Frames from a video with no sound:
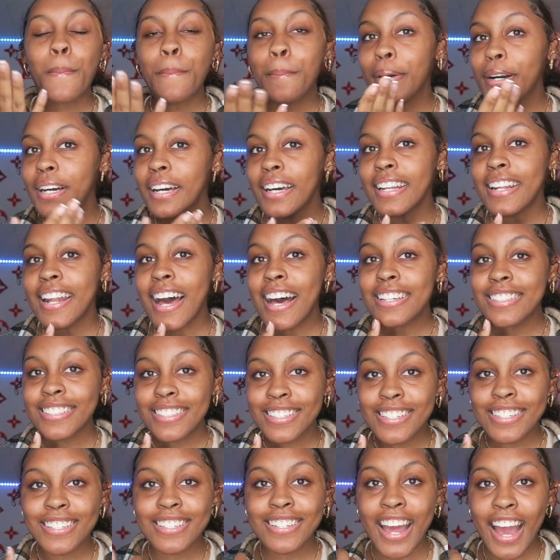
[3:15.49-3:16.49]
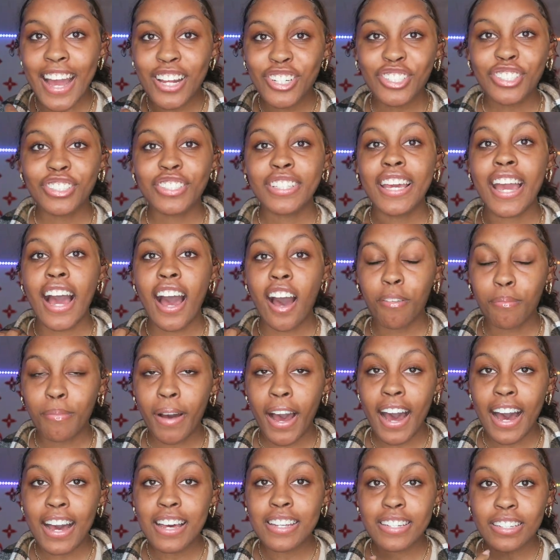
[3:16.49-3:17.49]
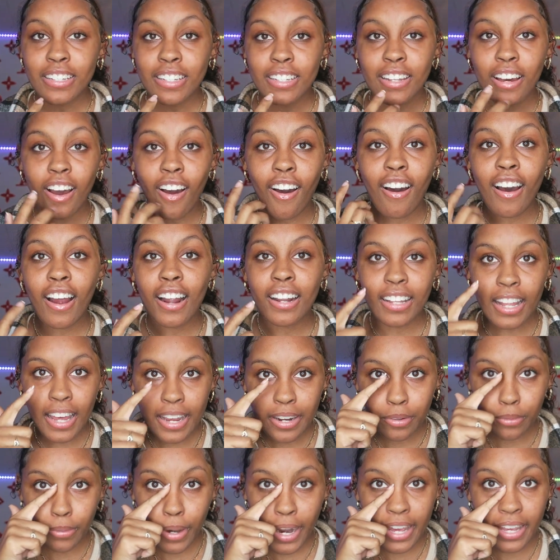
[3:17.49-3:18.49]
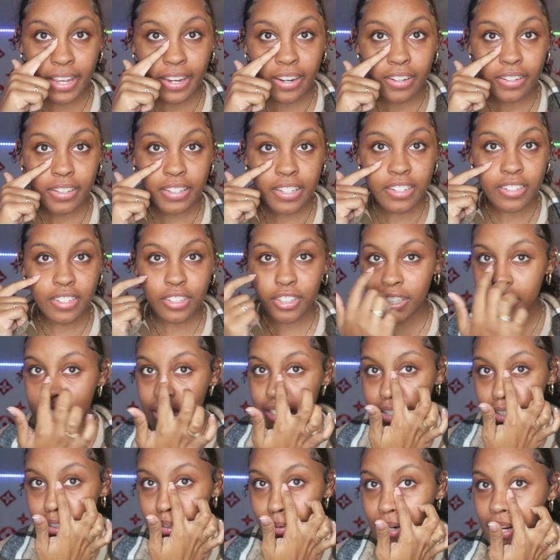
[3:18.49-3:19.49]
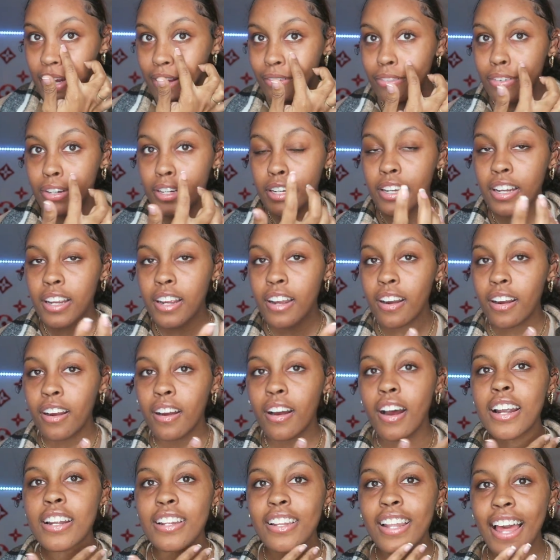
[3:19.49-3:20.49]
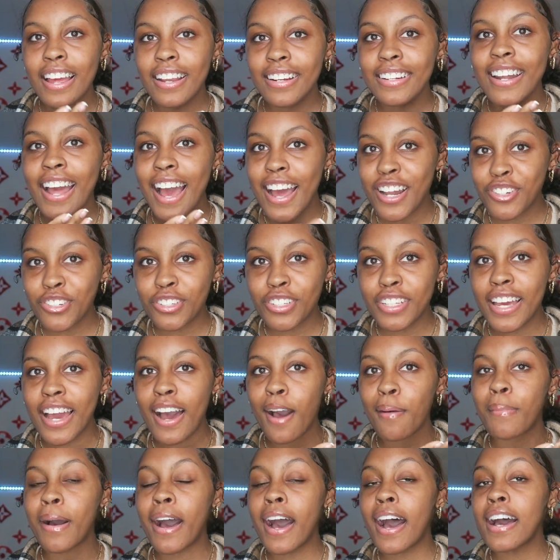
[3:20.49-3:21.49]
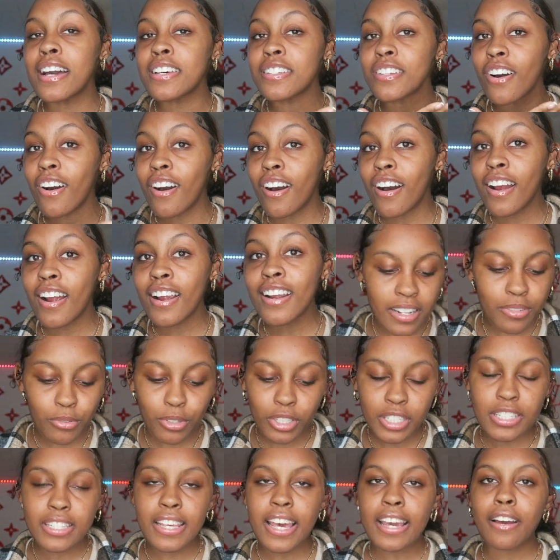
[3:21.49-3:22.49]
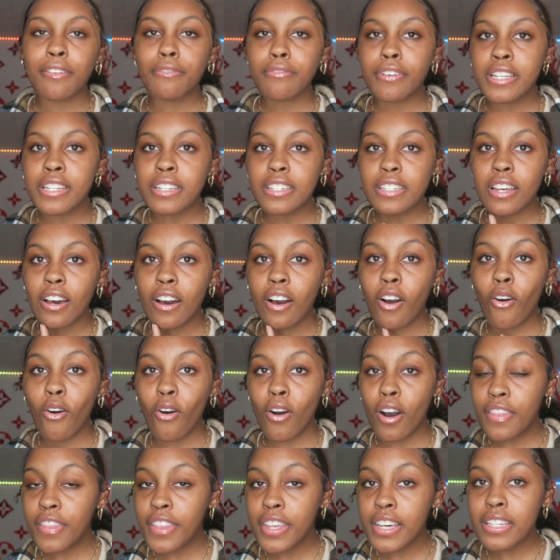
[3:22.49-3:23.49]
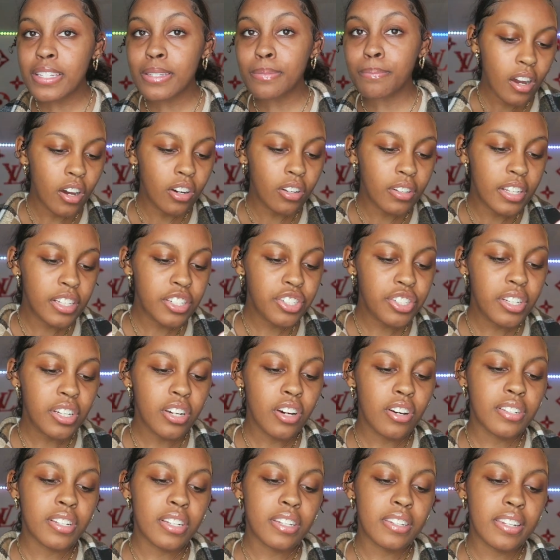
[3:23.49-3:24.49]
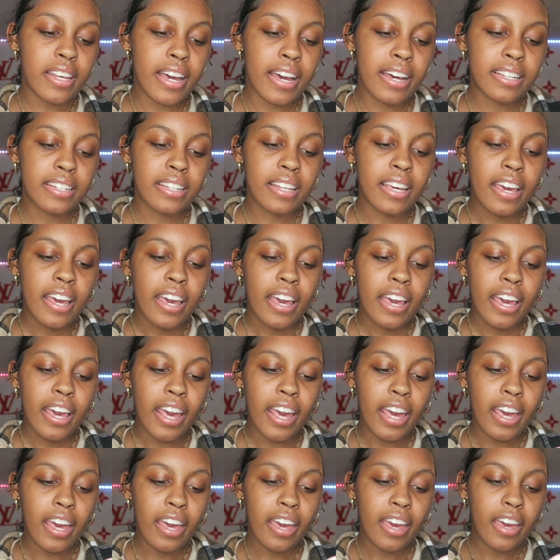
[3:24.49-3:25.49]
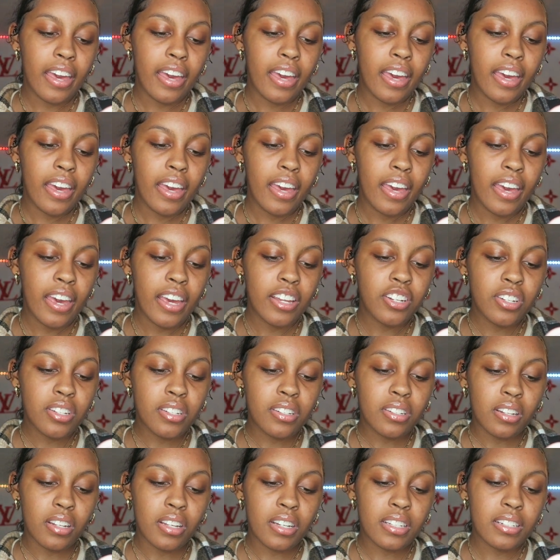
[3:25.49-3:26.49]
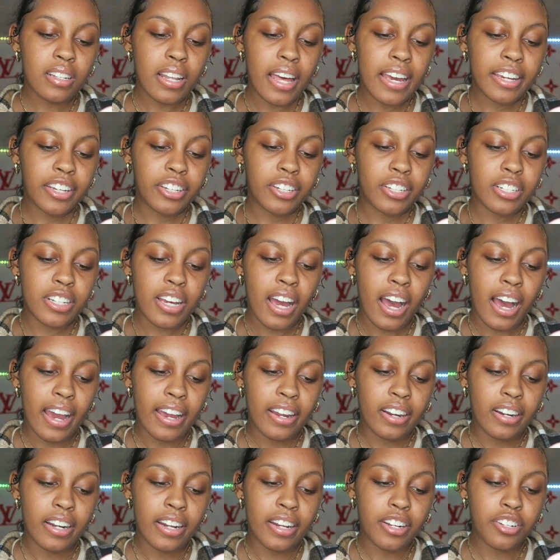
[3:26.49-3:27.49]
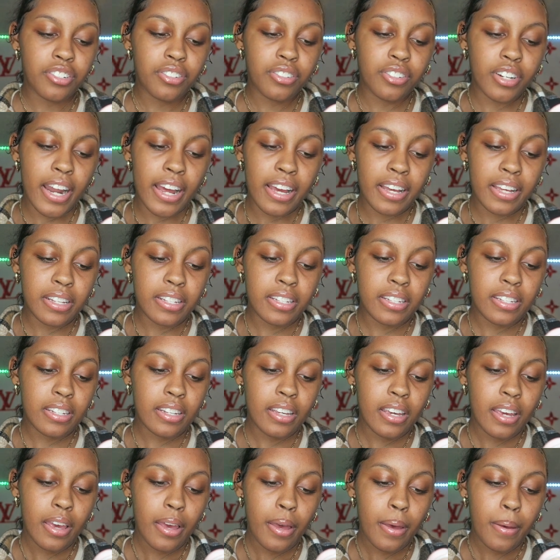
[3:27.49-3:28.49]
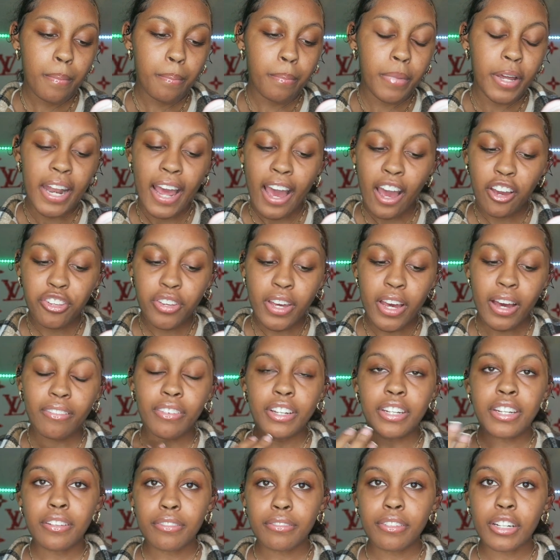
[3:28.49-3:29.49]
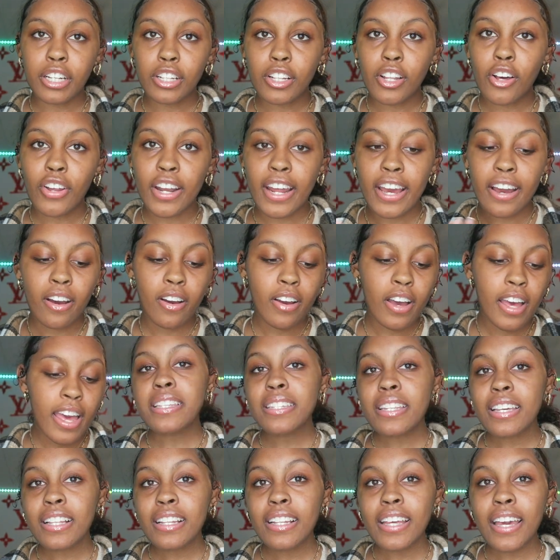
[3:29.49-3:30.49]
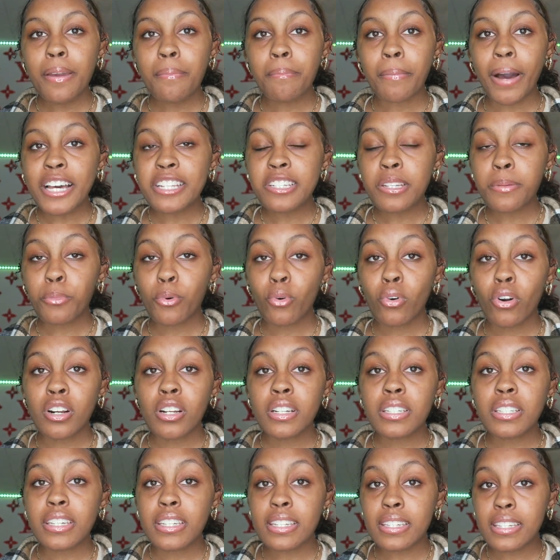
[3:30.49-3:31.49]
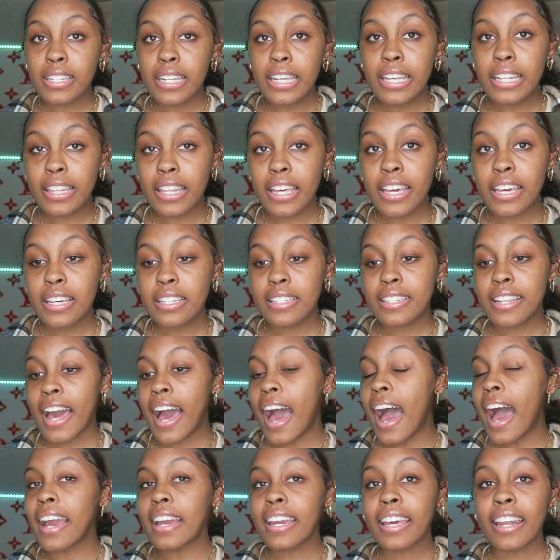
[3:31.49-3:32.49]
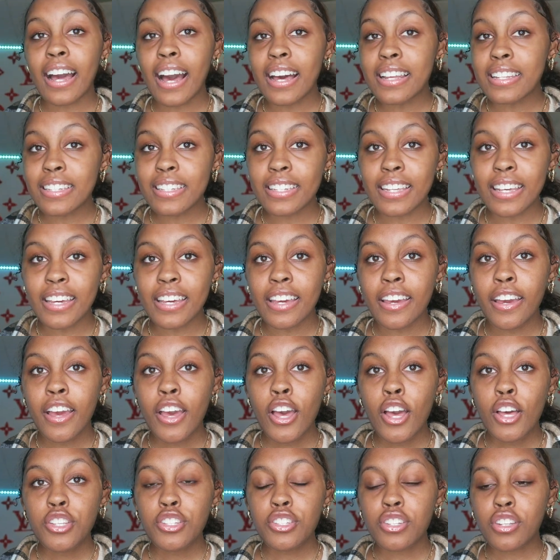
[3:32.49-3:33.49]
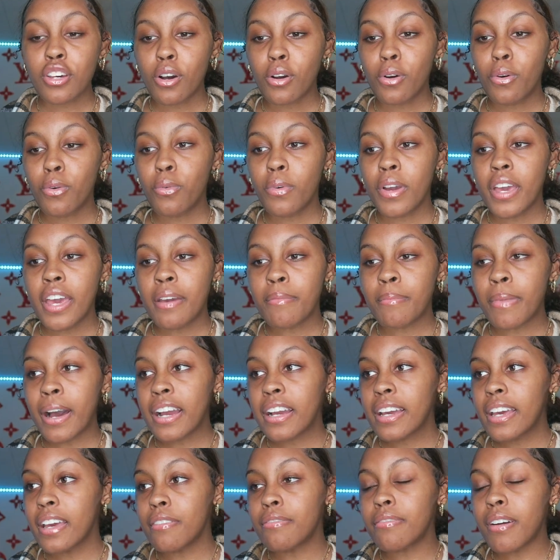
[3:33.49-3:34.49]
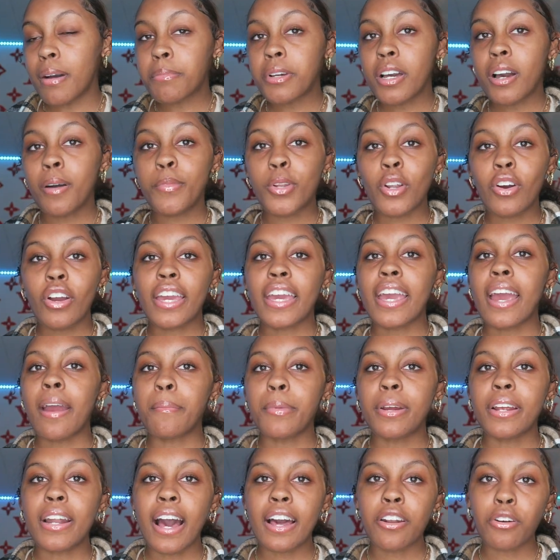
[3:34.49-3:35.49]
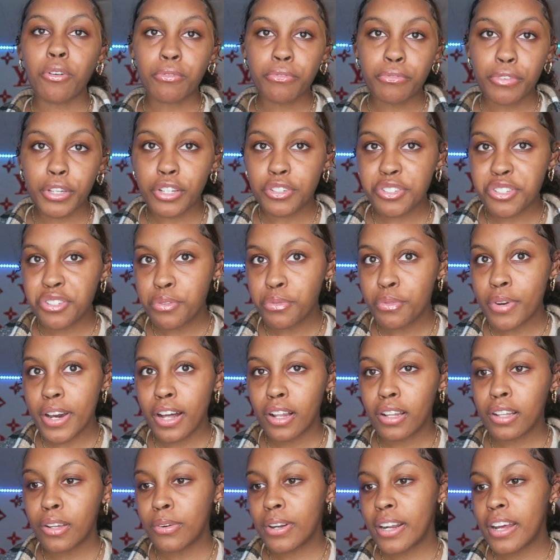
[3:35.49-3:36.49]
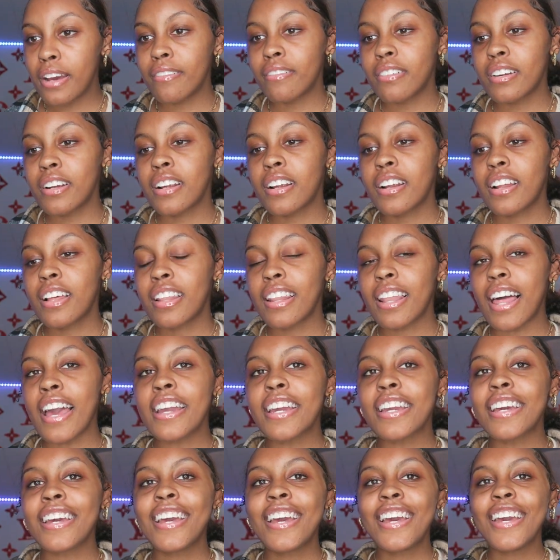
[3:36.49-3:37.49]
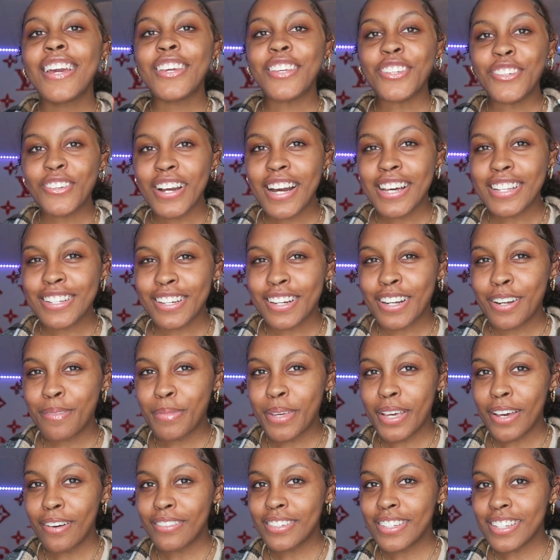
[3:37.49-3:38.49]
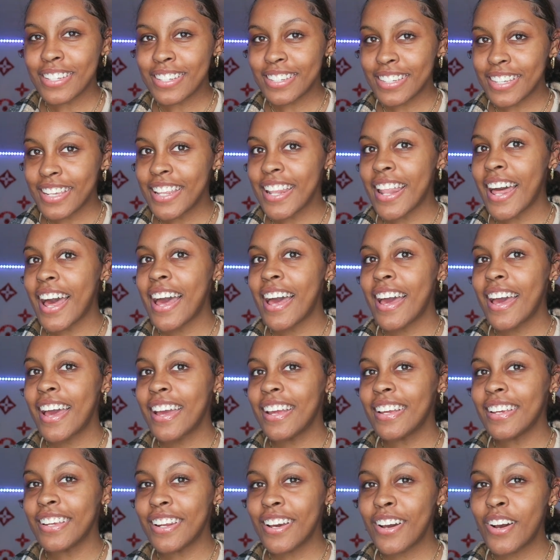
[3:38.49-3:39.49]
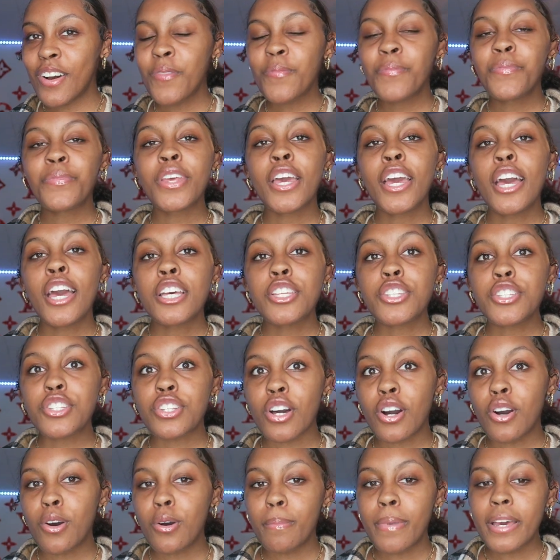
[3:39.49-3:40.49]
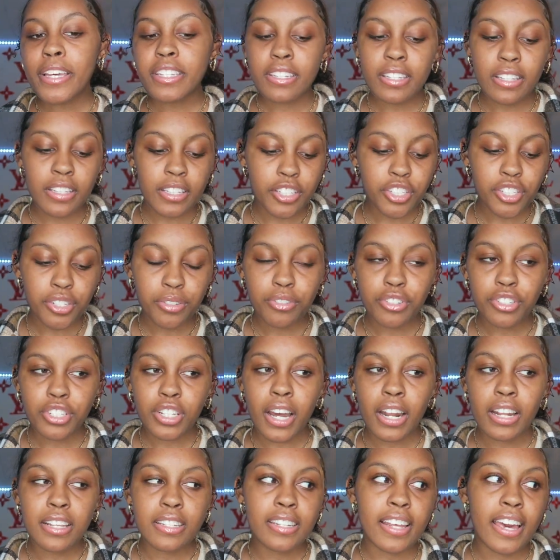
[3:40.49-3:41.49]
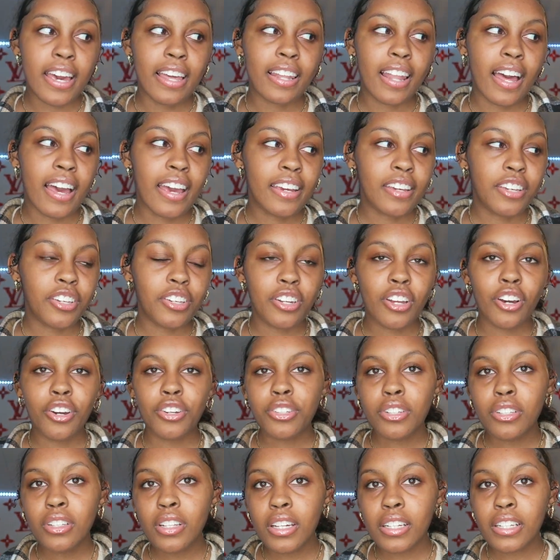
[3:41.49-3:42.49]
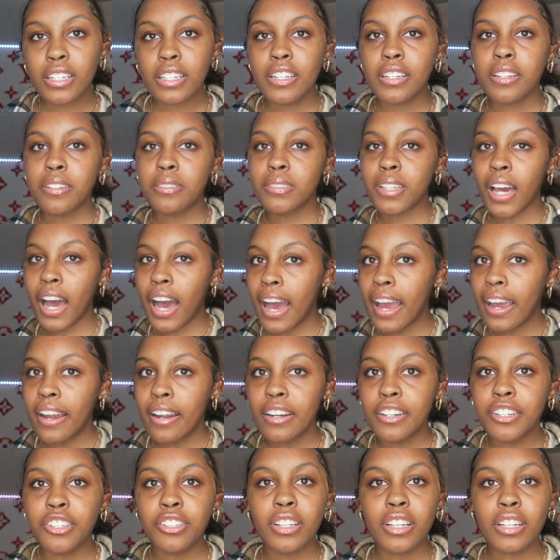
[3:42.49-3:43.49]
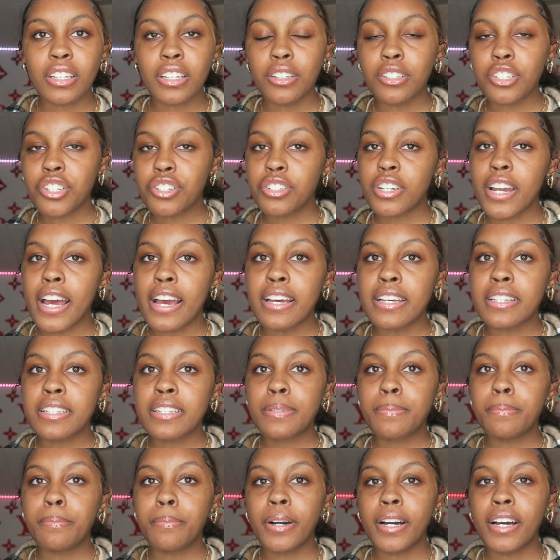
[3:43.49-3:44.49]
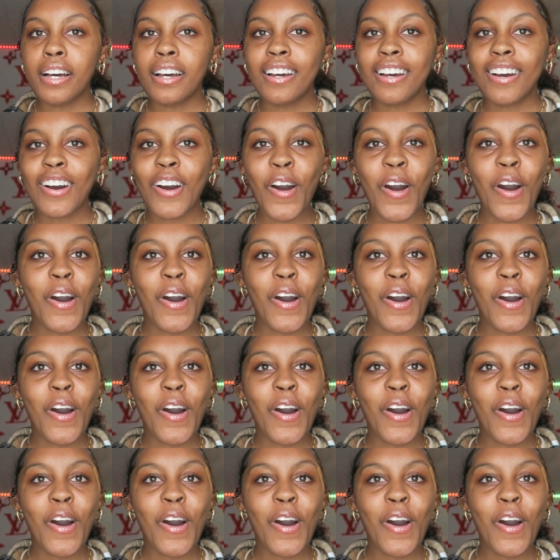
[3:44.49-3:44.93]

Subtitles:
But that's just naturally how my eyes are. Like, right here, these creases or whatever are, like, naturally how my eyes are. I didn't really take offense on this. Oh, and then she goes and says, it just looks like you're tired and stressed, but now you have a different glow now. Basically, my supporters can see things that I cannot see. So if I'm coming on camera and I don't feel too well or whatever, like, you guys are going to be able to see that, you know? So basically, she was trying to say, like, you know, you looked tired, you looked stressed, but...